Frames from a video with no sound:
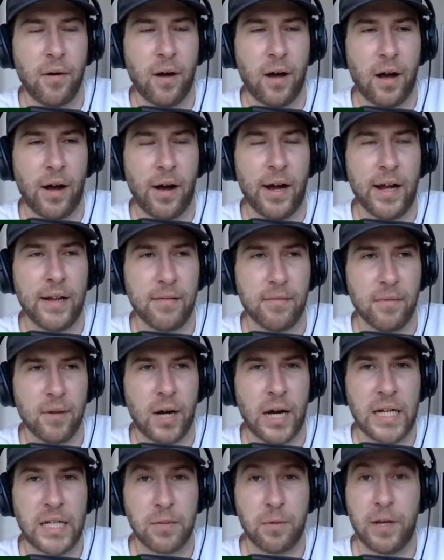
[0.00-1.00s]
I
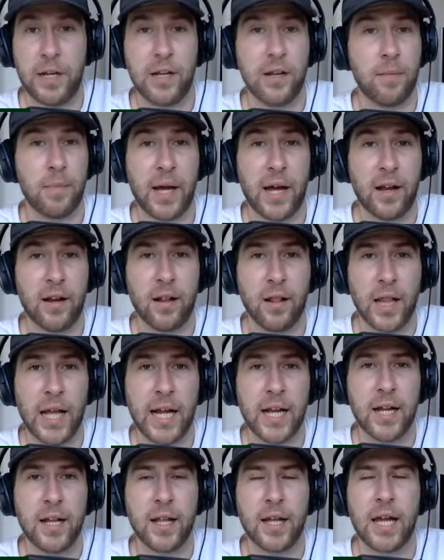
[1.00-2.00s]
I tweeted about it
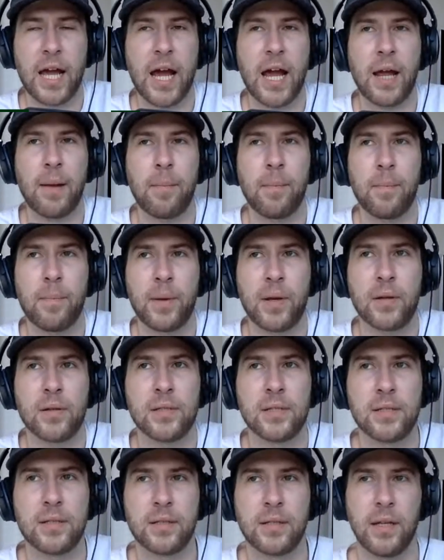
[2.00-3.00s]
late in the game
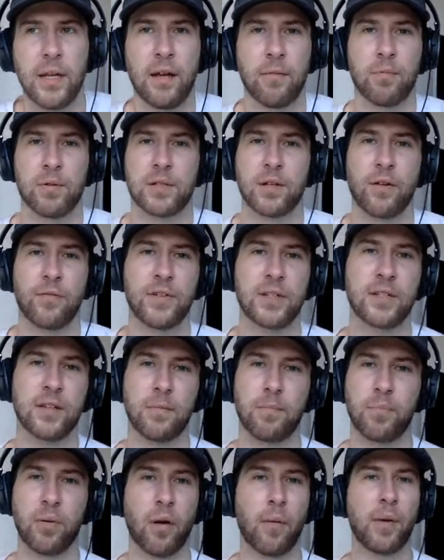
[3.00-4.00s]
because it was
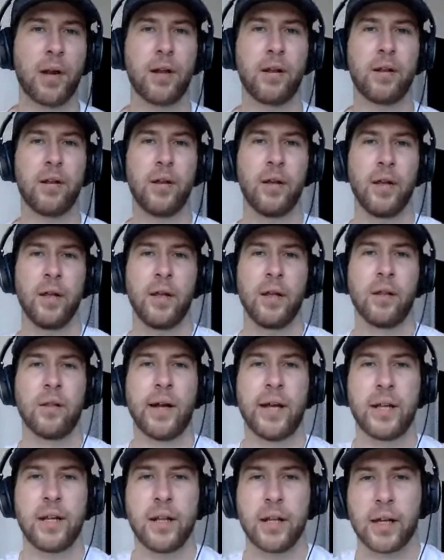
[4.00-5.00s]
obviously prominent
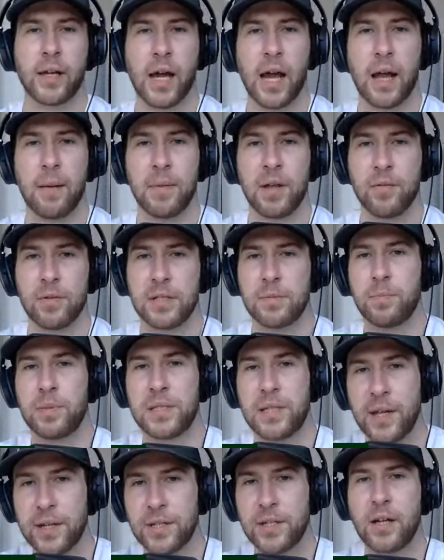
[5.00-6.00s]
late in the game. There was
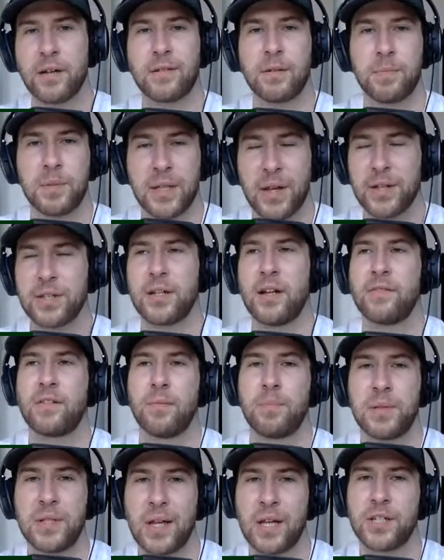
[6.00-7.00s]
possession after possession
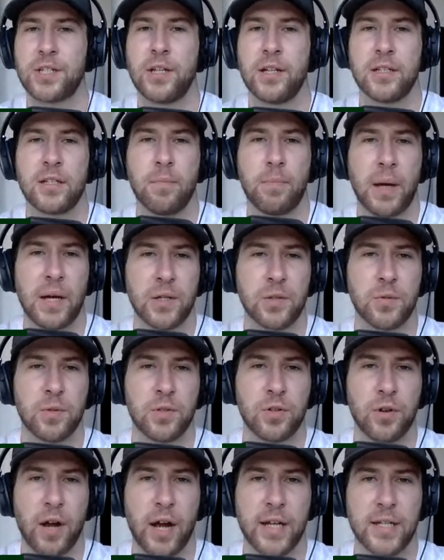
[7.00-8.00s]
after possession as the Bucks were
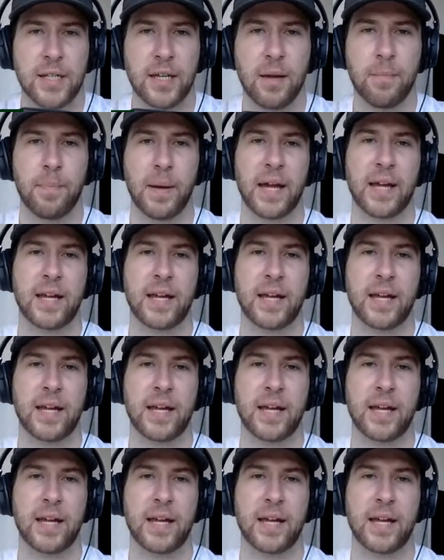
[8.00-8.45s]
trying to get